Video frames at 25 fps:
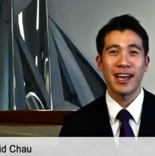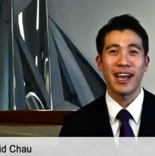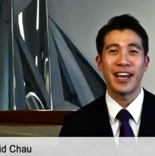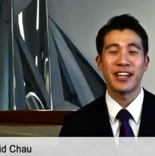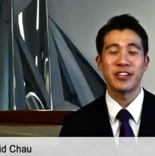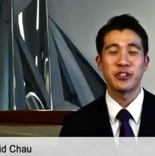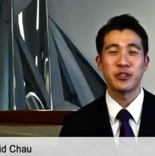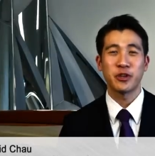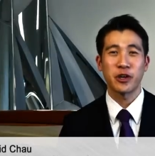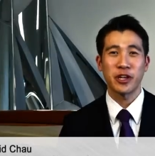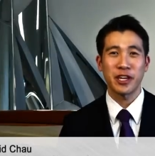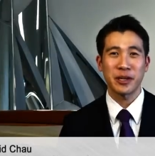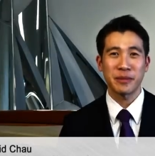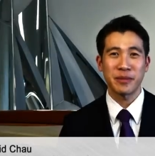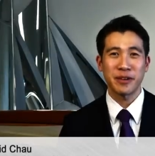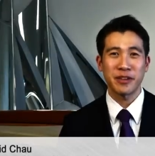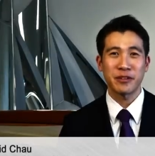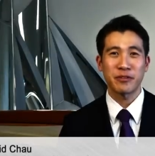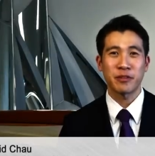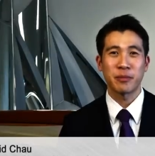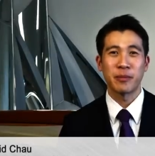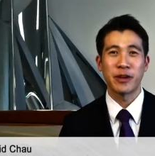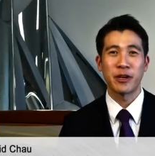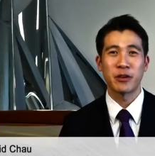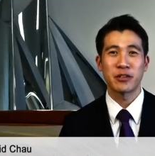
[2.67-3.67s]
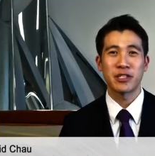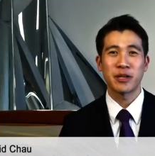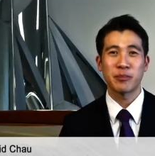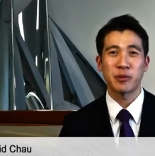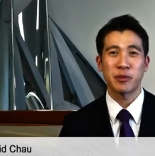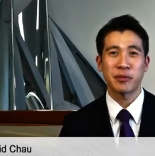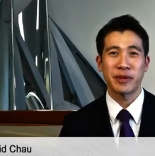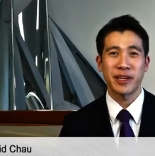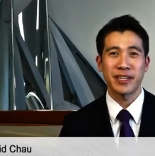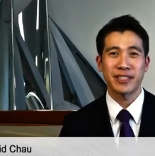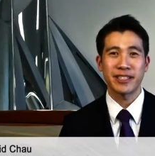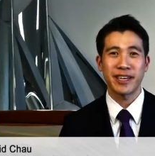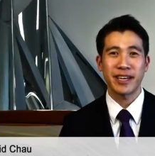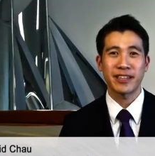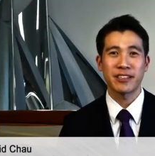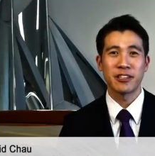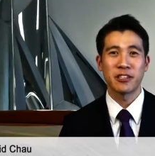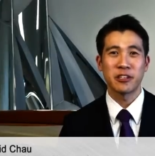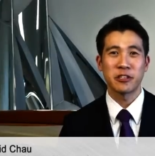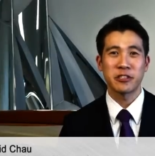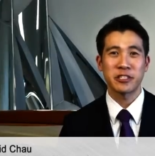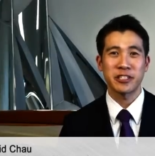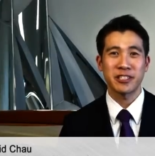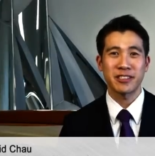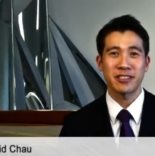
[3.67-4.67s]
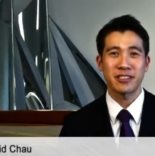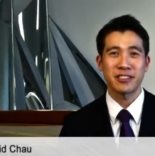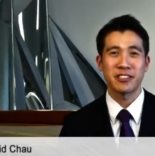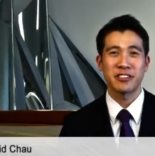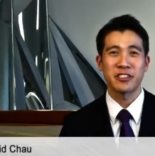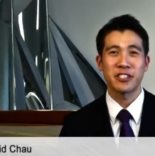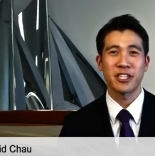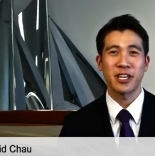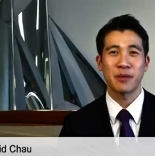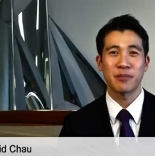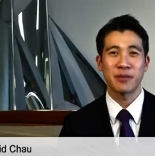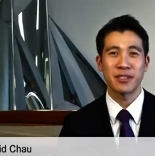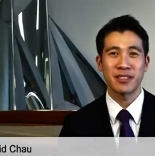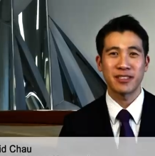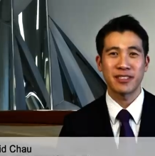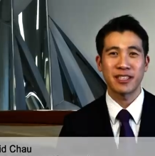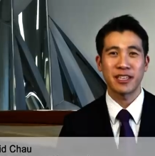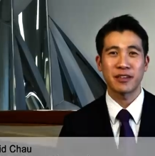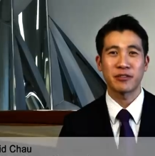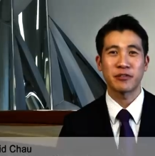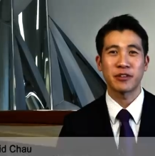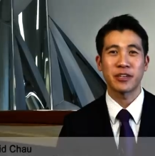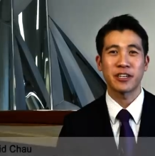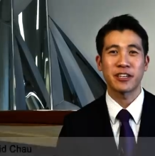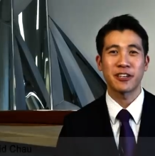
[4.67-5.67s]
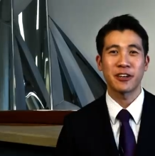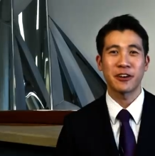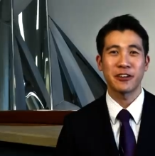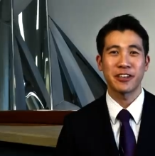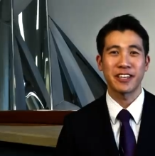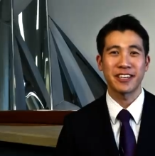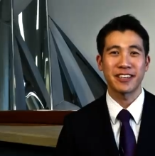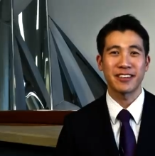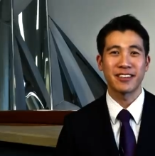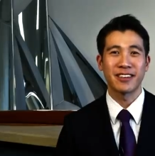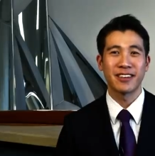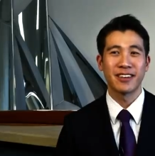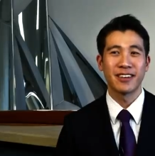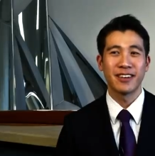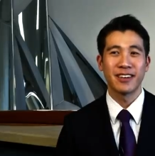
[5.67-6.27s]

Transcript: and joining me from LWP Technologies is Chairman Siegfried Konig.